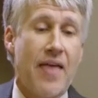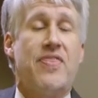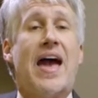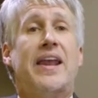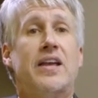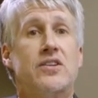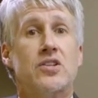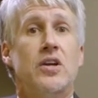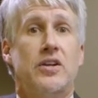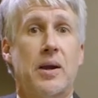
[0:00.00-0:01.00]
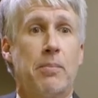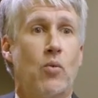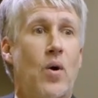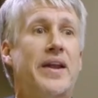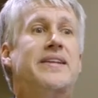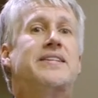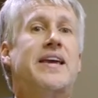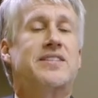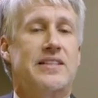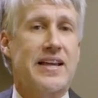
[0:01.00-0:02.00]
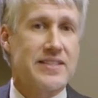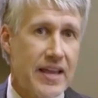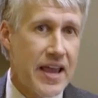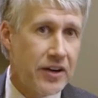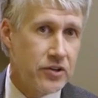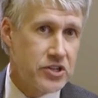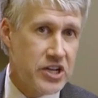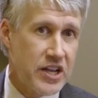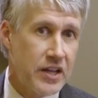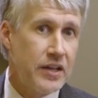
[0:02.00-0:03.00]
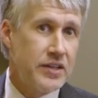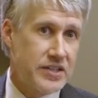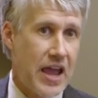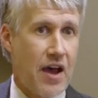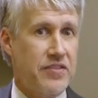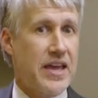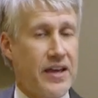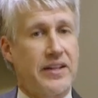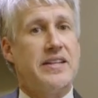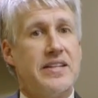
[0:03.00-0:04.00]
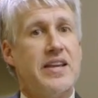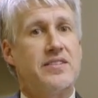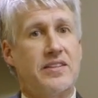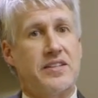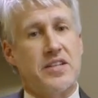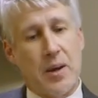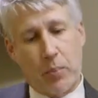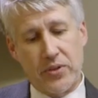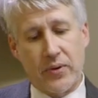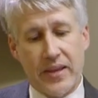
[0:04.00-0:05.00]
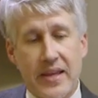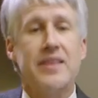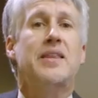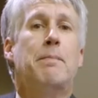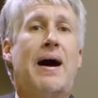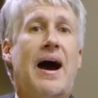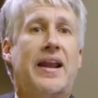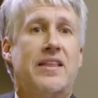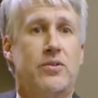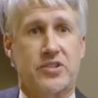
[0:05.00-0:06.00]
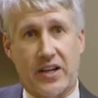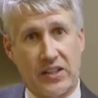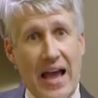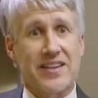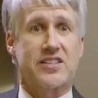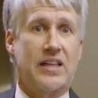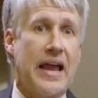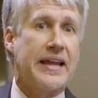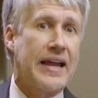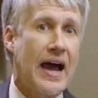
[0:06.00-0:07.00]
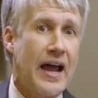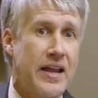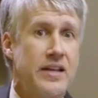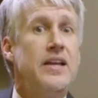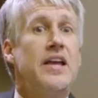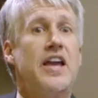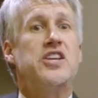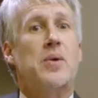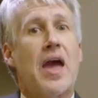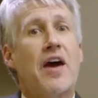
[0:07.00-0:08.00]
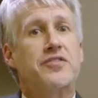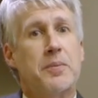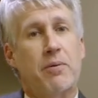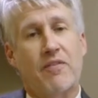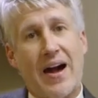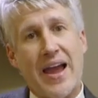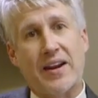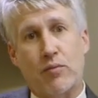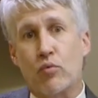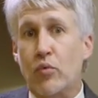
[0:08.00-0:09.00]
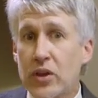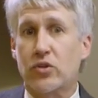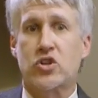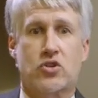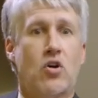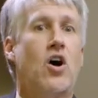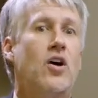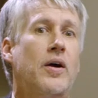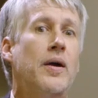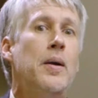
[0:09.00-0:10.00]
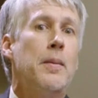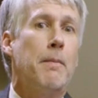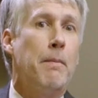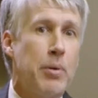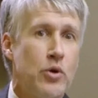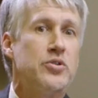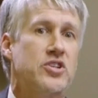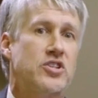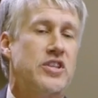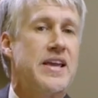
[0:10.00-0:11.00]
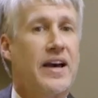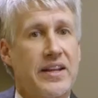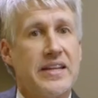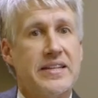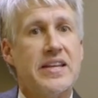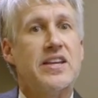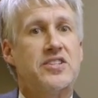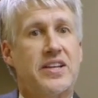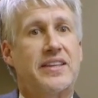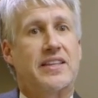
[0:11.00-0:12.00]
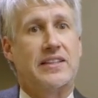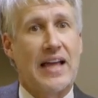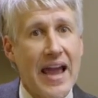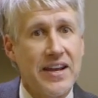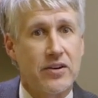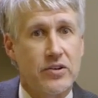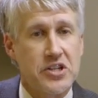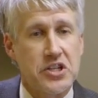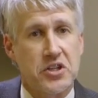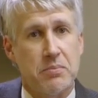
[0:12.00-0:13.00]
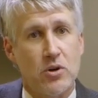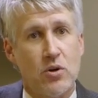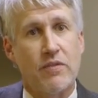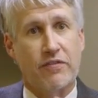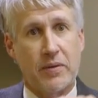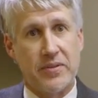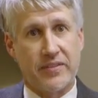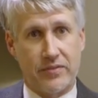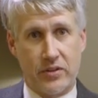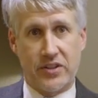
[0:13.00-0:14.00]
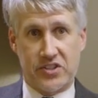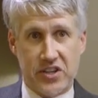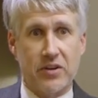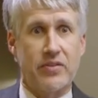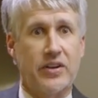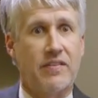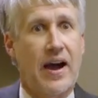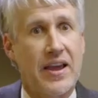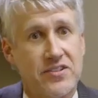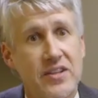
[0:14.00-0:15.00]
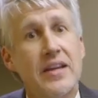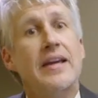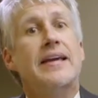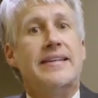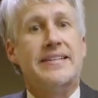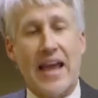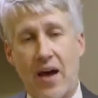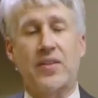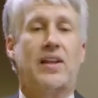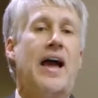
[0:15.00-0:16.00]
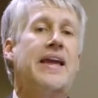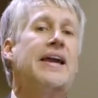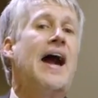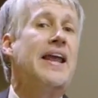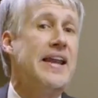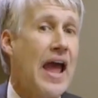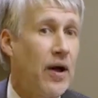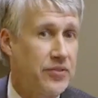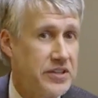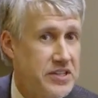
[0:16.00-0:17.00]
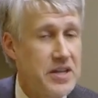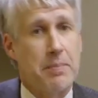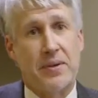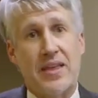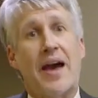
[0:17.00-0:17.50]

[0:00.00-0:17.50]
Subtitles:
and that is, number one, it takes less energy to have the LEDs at the tip. When they're in the body, there's a glass light guide, and you have to provide a real strong boost to the LEDs to get the light energy to move from the center of the device down the light guide and out the tip, and